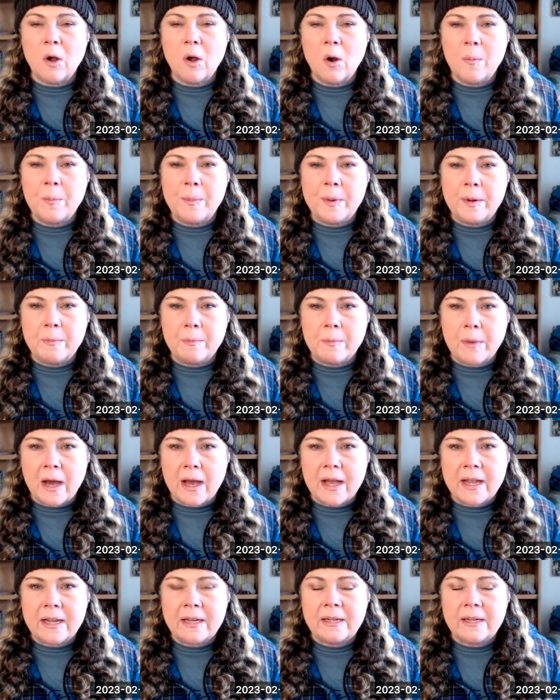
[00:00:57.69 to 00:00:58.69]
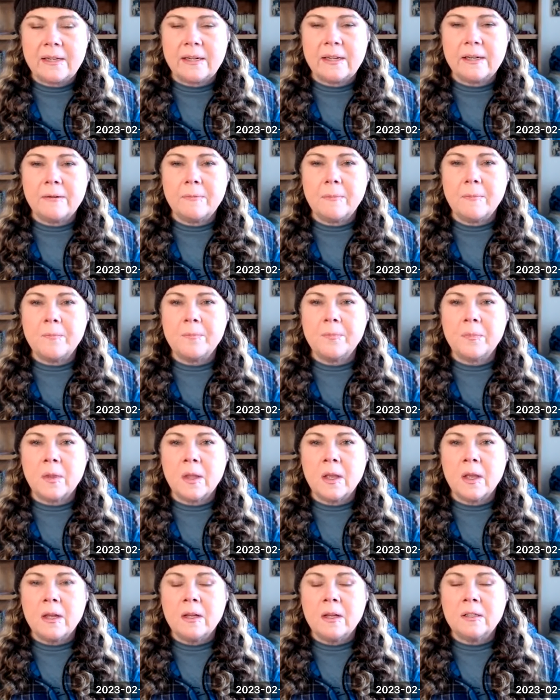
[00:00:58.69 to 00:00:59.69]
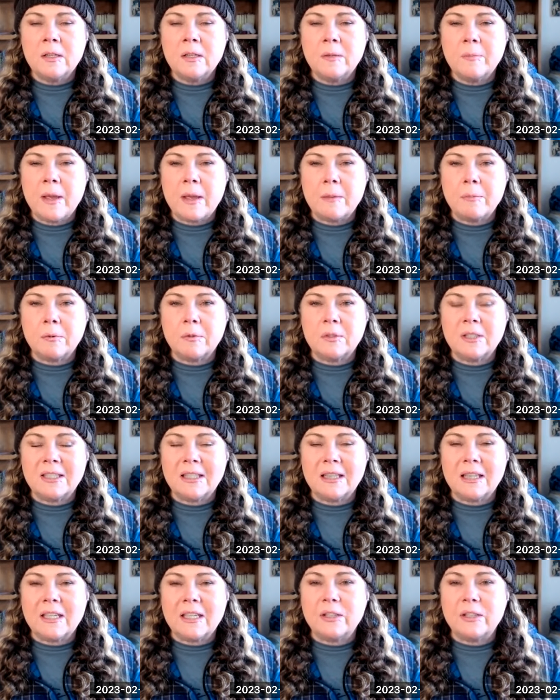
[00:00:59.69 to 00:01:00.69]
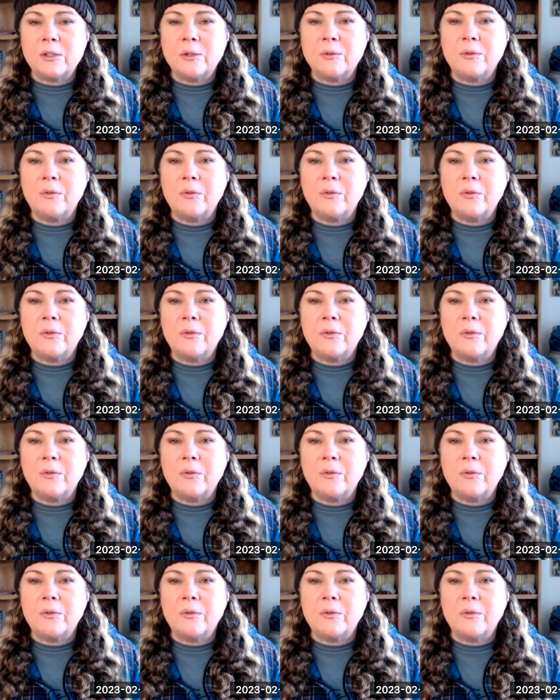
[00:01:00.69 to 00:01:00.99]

open mind, to be able to lead you